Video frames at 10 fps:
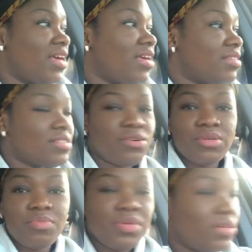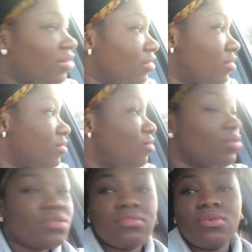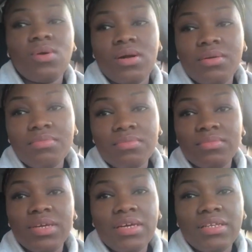It's gonna be a snowstorm.